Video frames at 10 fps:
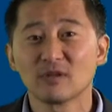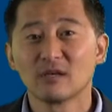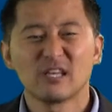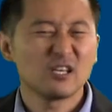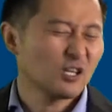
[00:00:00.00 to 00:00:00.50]

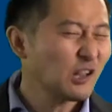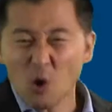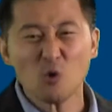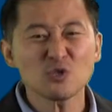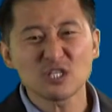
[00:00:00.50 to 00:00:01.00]
He
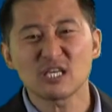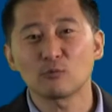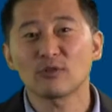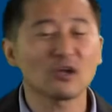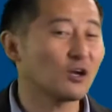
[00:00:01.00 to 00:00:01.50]
closed it
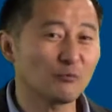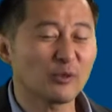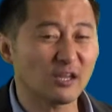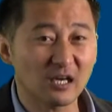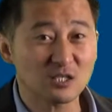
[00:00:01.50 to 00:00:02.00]
with the
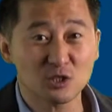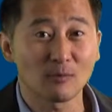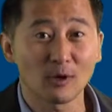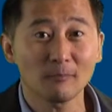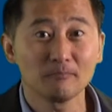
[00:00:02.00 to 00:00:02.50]

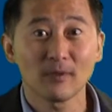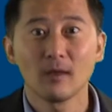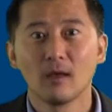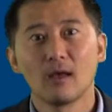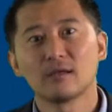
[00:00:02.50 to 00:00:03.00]
customer,
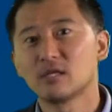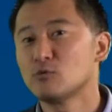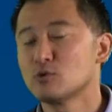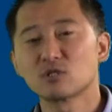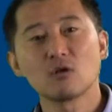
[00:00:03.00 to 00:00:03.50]
and he
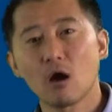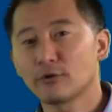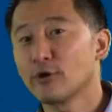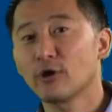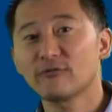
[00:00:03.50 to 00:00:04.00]
was not
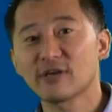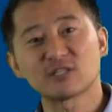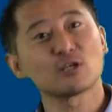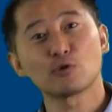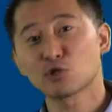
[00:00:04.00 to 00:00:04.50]
nervous. He
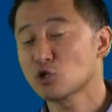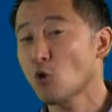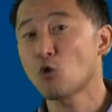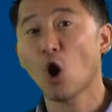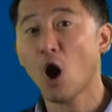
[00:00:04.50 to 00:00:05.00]
was so
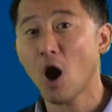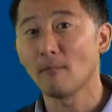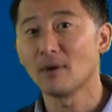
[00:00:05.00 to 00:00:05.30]
calm.